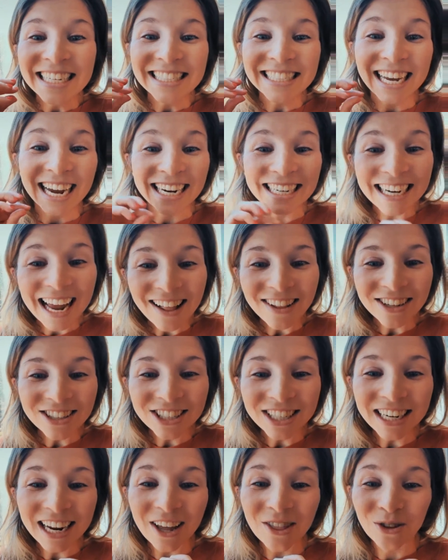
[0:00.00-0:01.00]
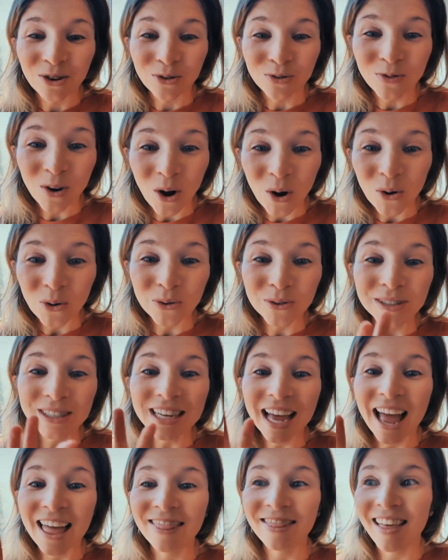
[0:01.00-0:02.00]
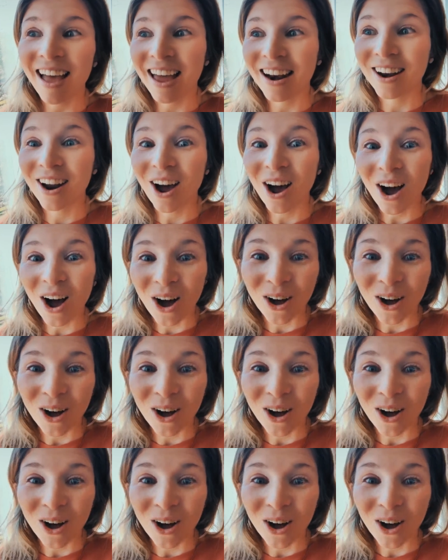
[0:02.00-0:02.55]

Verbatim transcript: technology and their phones and then